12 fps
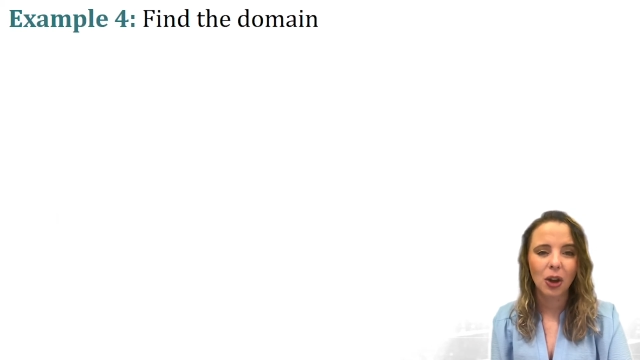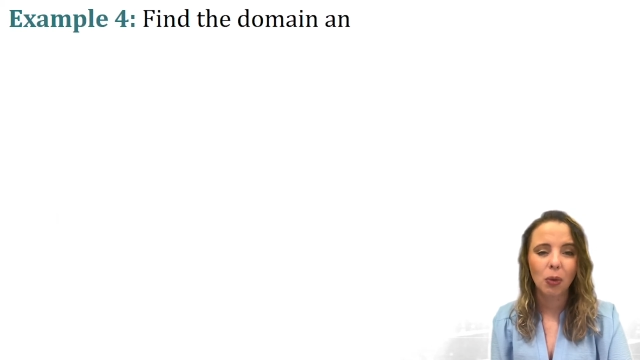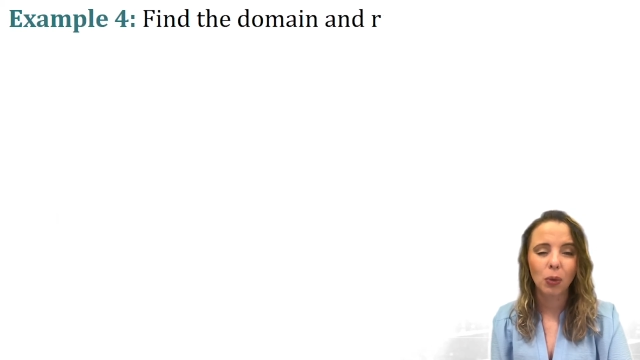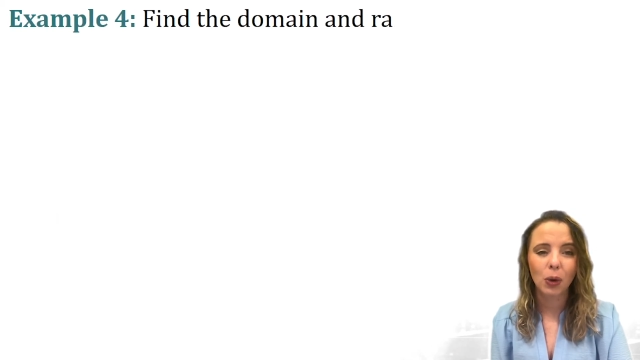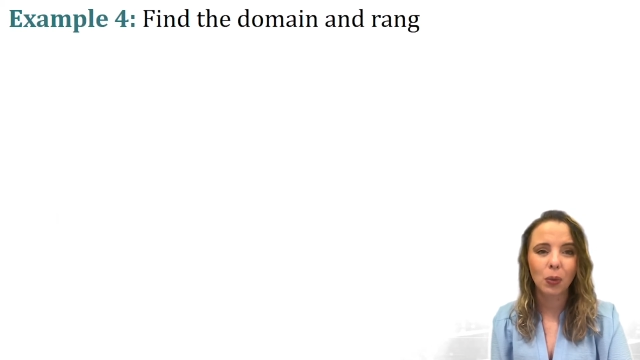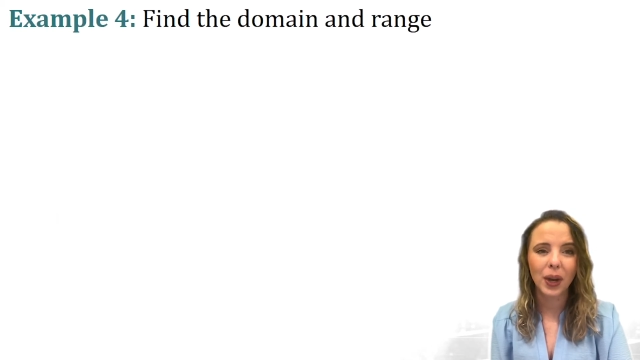
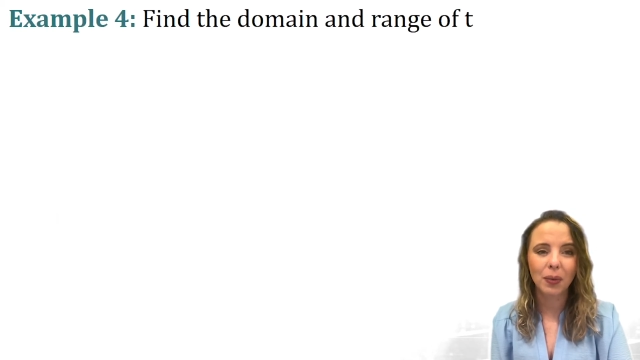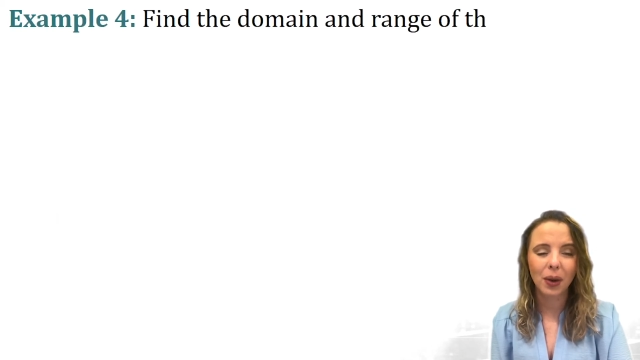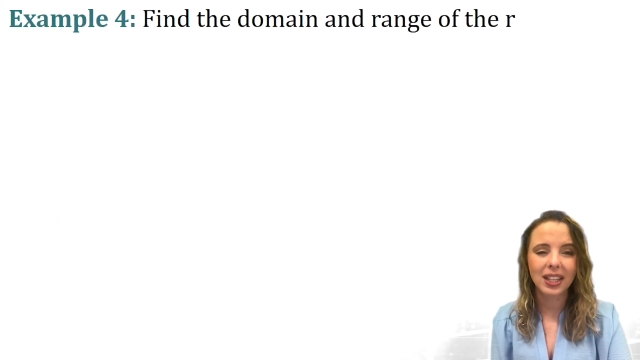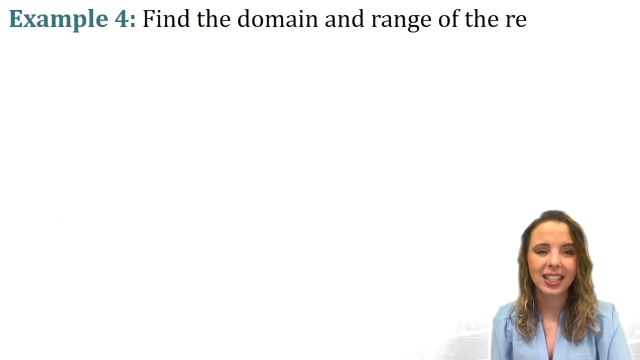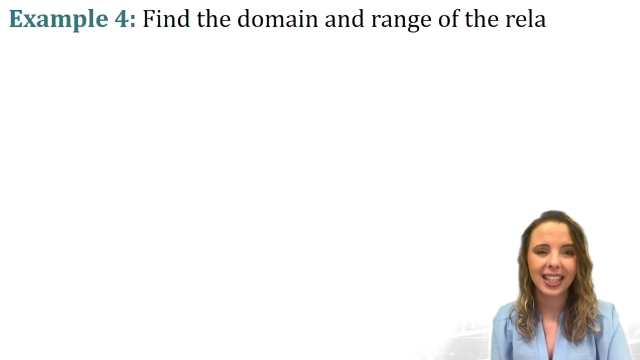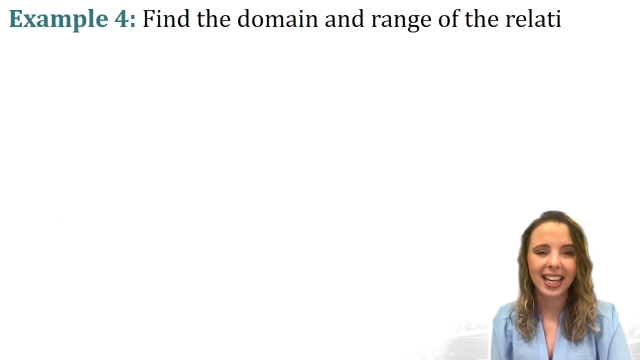where we
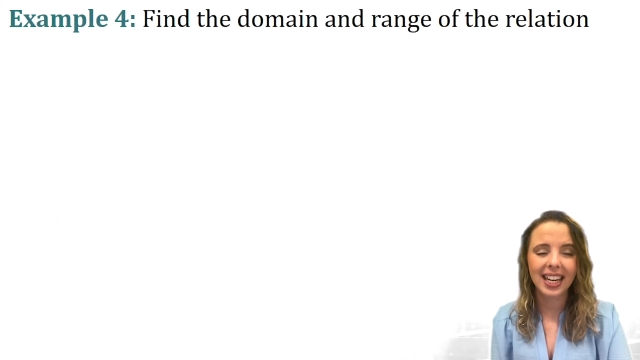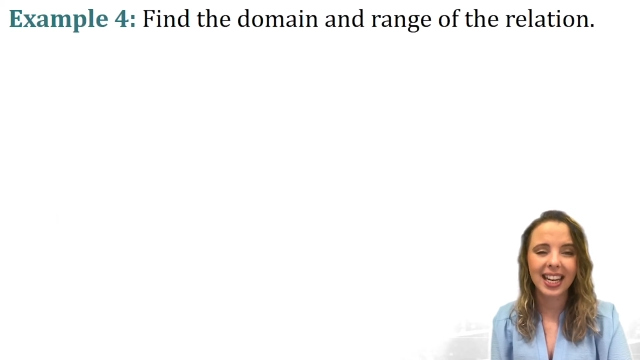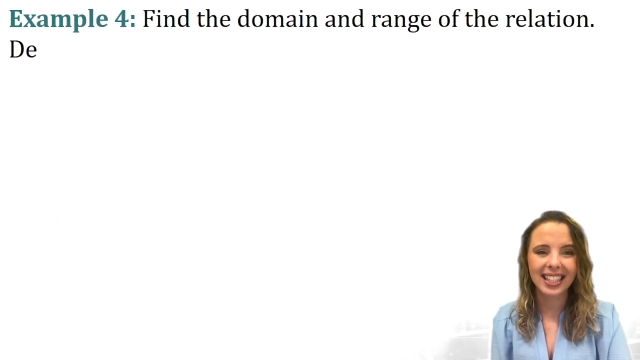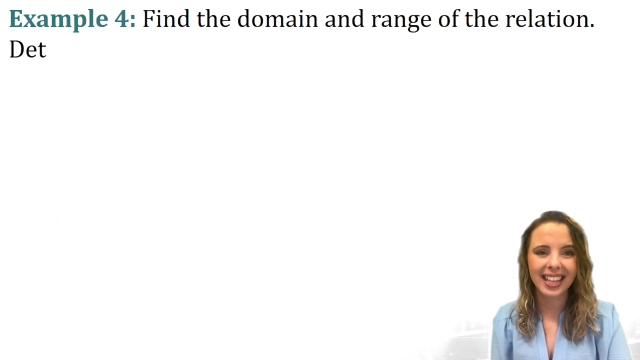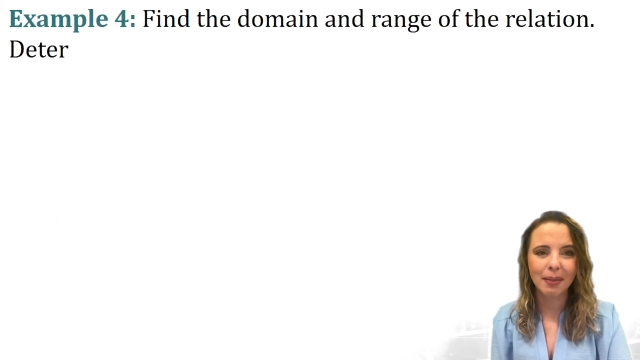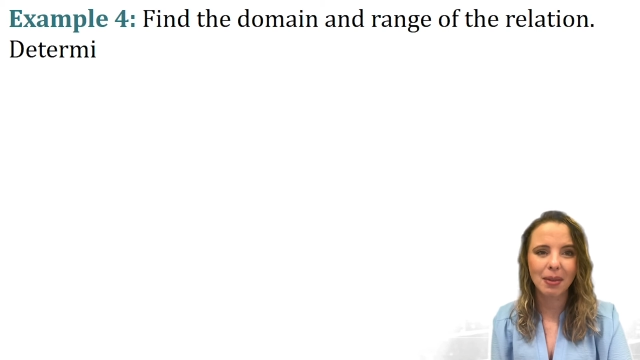once again
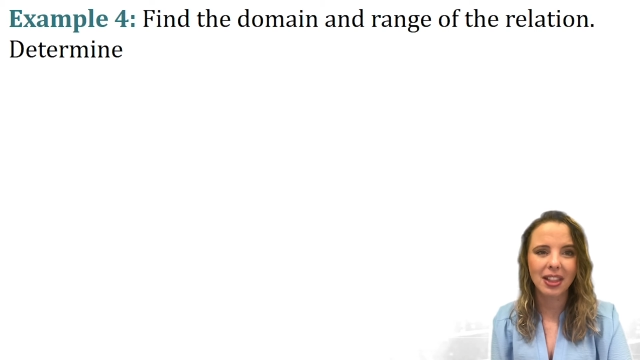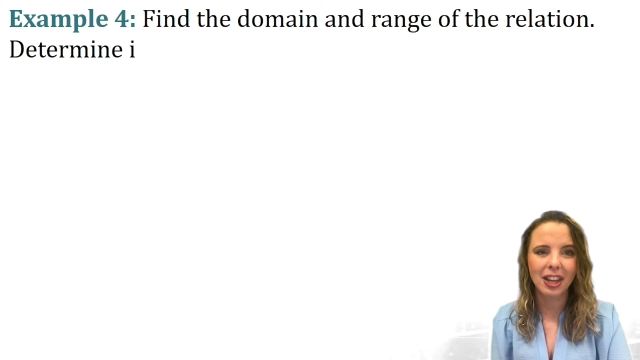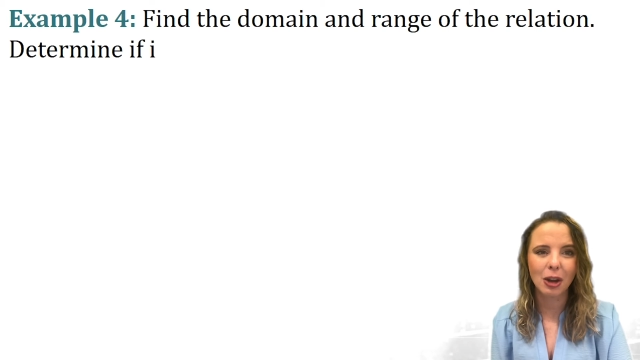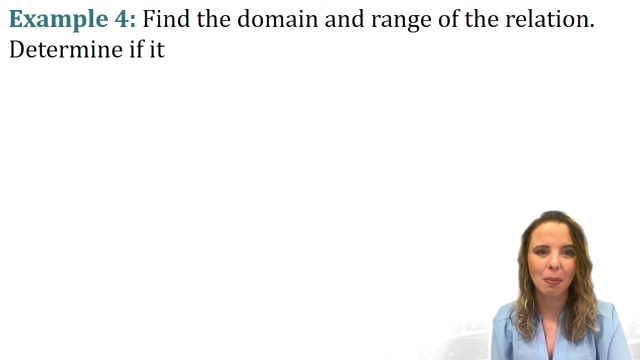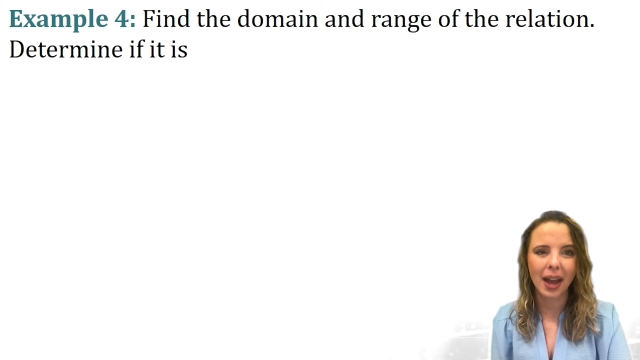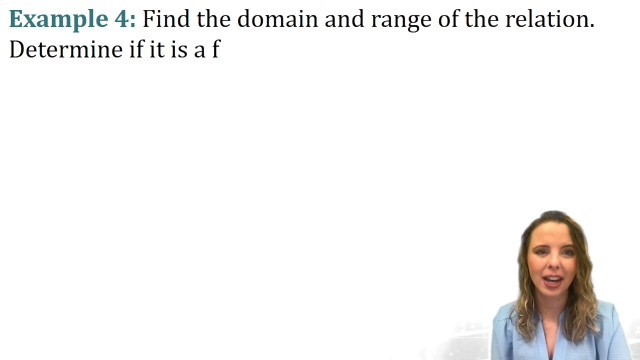examine the
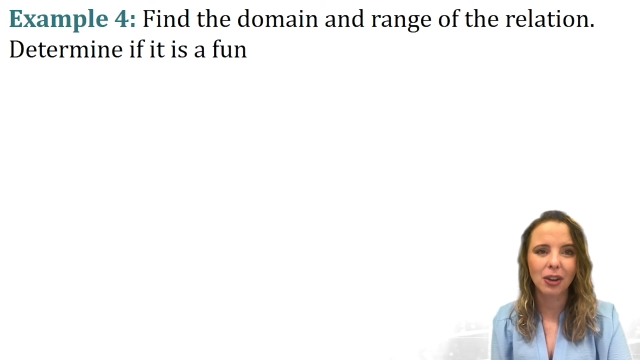domain